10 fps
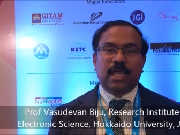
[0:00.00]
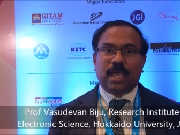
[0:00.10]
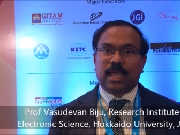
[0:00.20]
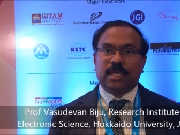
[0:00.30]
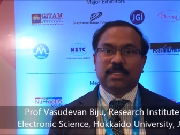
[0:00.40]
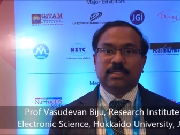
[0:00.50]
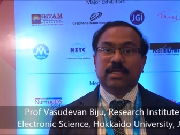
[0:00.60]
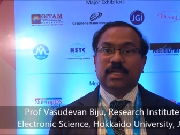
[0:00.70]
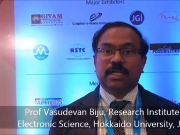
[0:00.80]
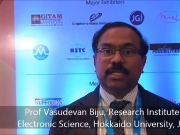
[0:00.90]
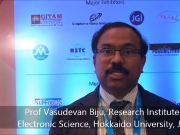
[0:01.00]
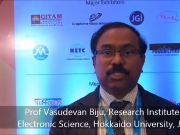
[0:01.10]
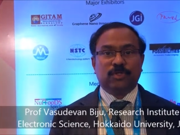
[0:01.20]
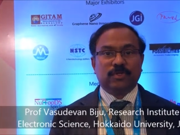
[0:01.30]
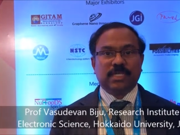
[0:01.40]
and the Indian
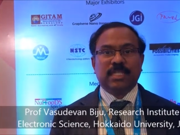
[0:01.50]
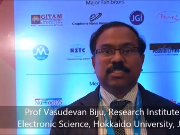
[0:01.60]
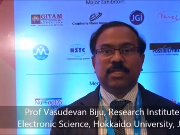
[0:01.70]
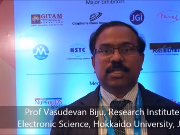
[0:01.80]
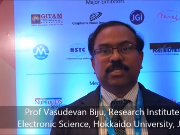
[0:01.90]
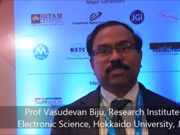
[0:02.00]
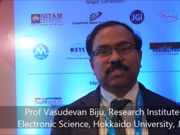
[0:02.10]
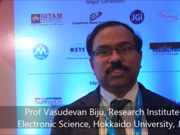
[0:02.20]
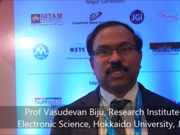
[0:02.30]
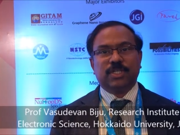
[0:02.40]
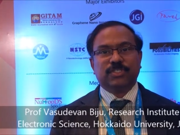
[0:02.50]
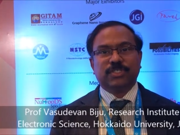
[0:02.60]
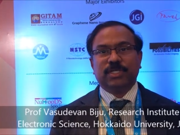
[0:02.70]
Institute of Science Education Research